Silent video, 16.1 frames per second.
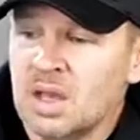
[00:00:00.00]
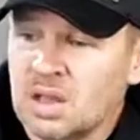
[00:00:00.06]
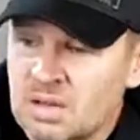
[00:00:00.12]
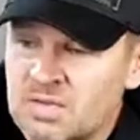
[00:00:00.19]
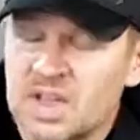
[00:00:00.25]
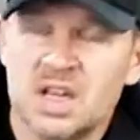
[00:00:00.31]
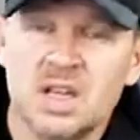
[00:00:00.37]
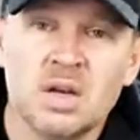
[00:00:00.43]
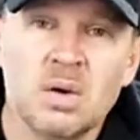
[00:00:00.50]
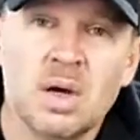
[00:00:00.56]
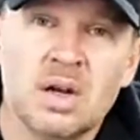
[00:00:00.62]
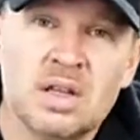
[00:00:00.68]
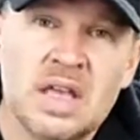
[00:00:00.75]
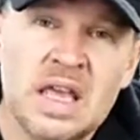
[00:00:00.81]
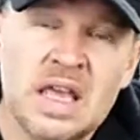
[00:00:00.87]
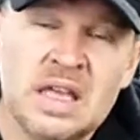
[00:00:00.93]
the video out
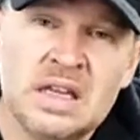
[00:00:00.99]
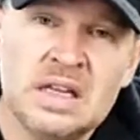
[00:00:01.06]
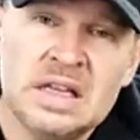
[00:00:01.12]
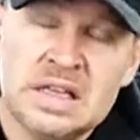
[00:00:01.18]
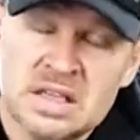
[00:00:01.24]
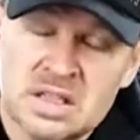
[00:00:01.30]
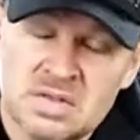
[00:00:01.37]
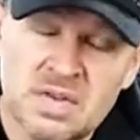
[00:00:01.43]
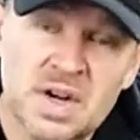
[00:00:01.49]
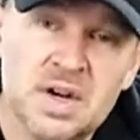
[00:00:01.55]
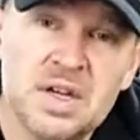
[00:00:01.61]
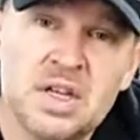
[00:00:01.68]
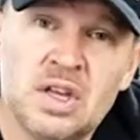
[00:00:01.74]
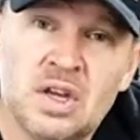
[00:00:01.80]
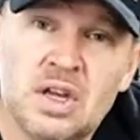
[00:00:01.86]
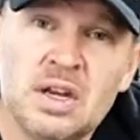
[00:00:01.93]
of the 80D is
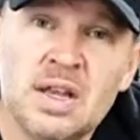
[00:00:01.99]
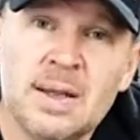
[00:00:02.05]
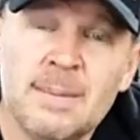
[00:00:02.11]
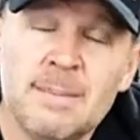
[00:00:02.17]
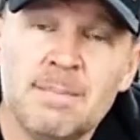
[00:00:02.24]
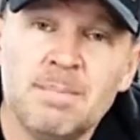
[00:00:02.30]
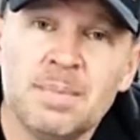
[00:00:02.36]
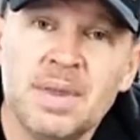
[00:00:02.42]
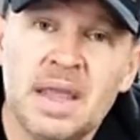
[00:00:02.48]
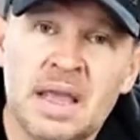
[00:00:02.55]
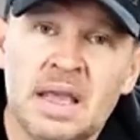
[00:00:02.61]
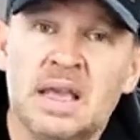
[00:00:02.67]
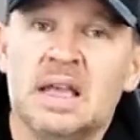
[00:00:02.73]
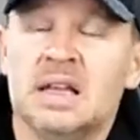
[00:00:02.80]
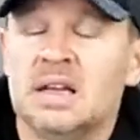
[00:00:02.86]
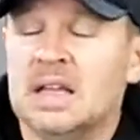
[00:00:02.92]
very good,
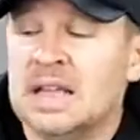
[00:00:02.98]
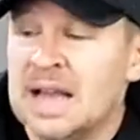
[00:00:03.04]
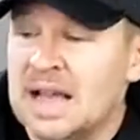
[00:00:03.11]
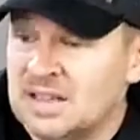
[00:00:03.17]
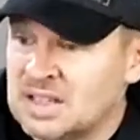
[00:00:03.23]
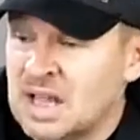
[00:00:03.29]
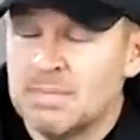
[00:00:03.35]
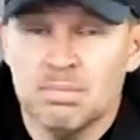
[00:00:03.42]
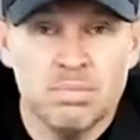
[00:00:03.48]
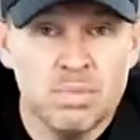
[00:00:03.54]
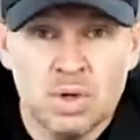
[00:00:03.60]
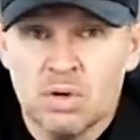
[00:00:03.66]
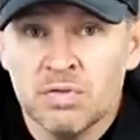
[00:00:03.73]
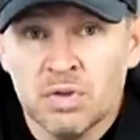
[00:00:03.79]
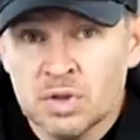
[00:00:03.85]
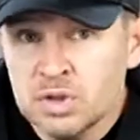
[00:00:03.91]
and it has that
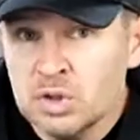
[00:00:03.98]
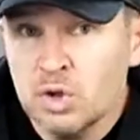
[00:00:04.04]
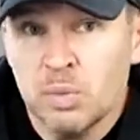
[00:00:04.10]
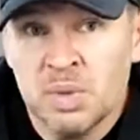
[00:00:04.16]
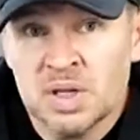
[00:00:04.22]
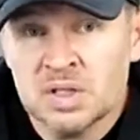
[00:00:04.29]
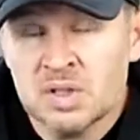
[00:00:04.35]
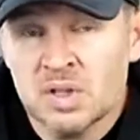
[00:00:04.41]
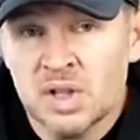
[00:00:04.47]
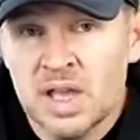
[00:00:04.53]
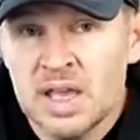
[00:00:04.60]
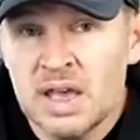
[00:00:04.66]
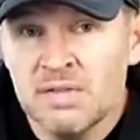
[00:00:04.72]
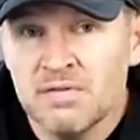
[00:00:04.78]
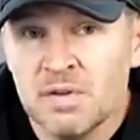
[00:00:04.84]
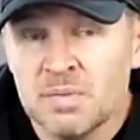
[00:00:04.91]
beautiful dual
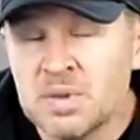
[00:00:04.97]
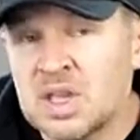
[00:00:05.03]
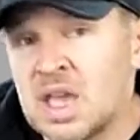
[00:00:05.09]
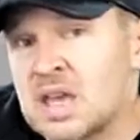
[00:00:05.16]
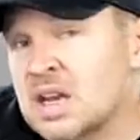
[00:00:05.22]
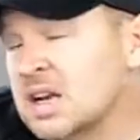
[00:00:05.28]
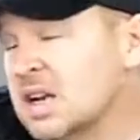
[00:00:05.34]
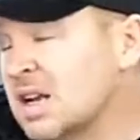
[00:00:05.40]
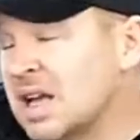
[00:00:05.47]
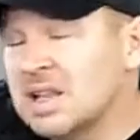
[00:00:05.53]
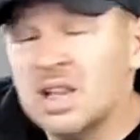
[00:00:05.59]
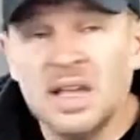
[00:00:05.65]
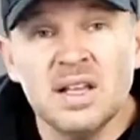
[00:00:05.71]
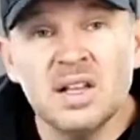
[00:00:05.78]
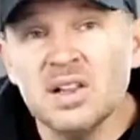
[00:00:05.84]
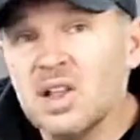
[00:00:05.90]
pixel AF from Canon, and I
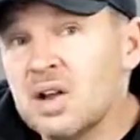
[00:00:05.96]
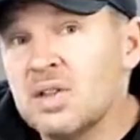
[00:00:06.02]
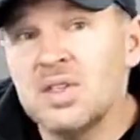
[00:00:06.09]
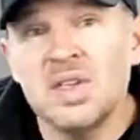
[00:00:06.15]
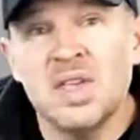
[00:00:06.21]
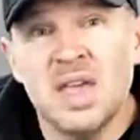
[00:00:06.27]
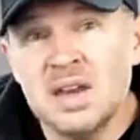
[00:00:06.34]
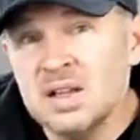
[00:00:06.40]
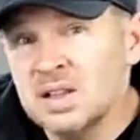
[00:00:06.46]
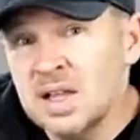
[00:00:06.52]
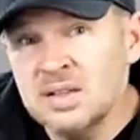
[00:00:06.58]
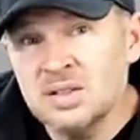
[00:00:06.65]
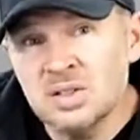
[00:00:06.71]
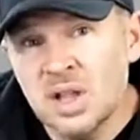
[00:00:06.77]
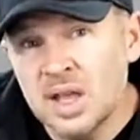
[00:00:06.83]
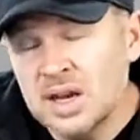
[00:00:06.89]
like a lot of the Canon
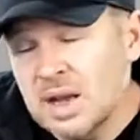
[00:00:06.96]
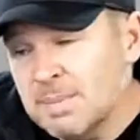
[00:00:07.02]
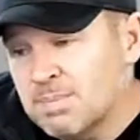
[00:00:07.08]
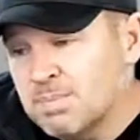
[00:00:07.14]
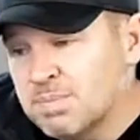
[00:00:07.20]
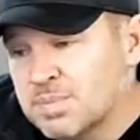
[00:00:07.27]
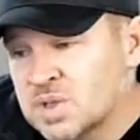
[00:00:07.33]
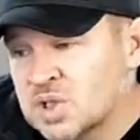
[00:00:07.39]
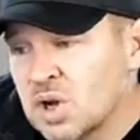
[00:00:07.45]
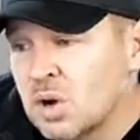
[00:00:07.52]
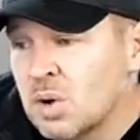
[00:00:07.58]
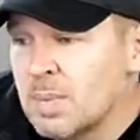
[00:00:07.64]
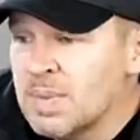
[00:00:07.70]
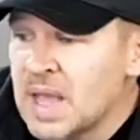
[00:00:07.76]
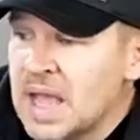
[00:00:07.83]
lens lineup. So